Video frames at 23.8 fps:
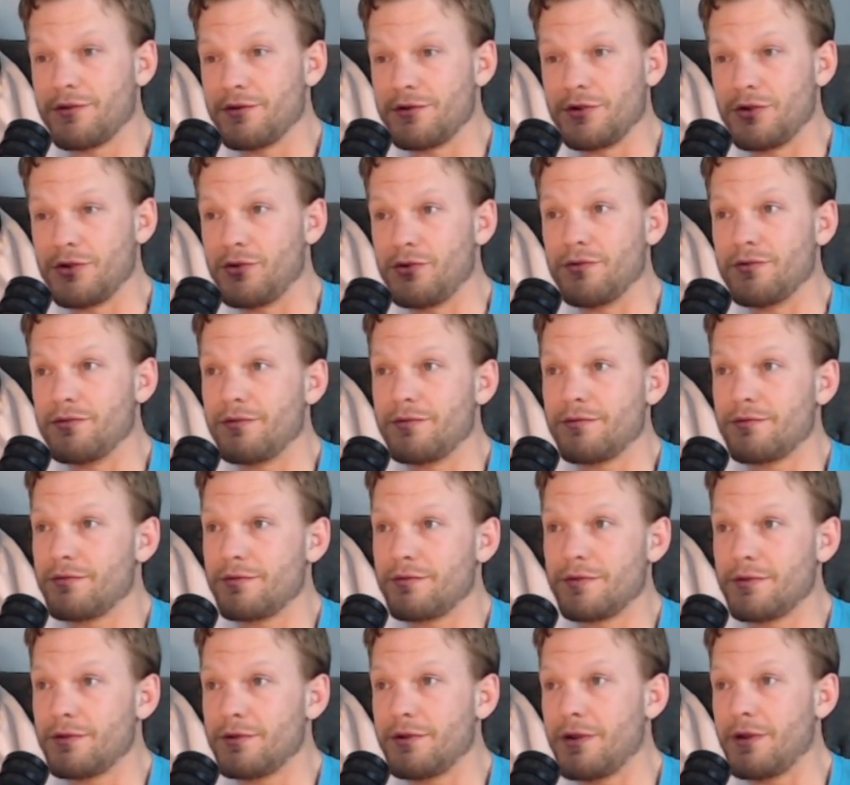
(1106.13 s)
do
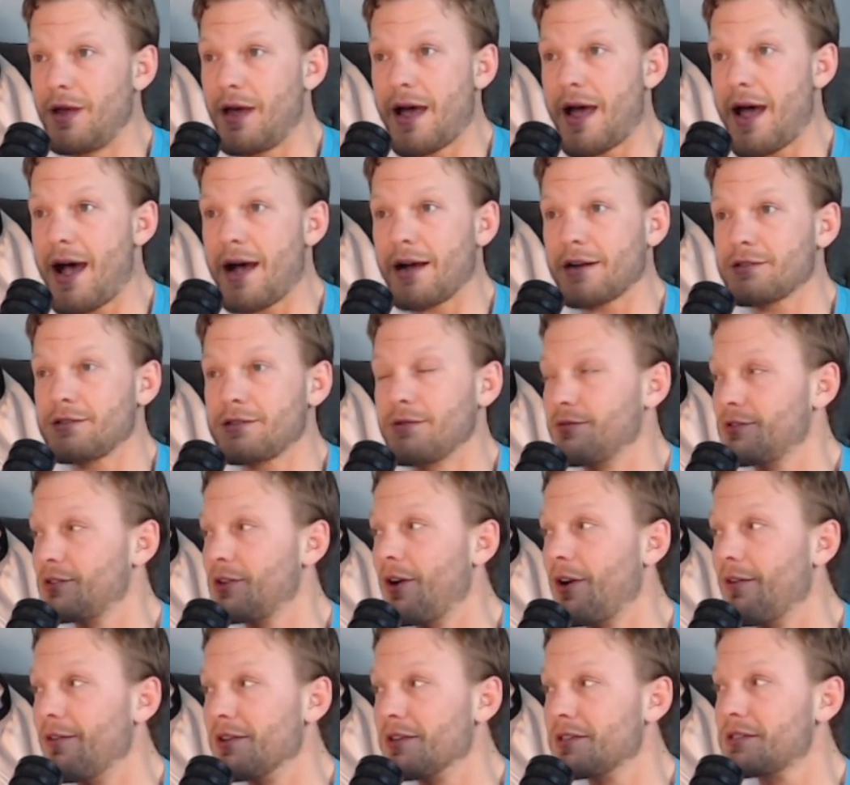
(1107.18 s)
acts of
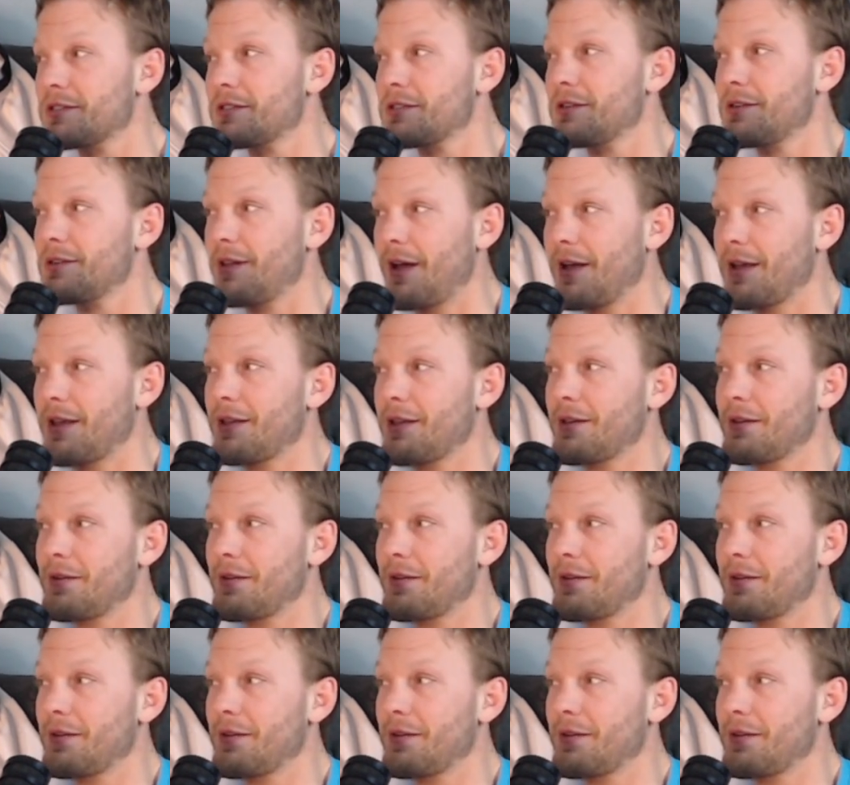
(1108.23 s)
service, like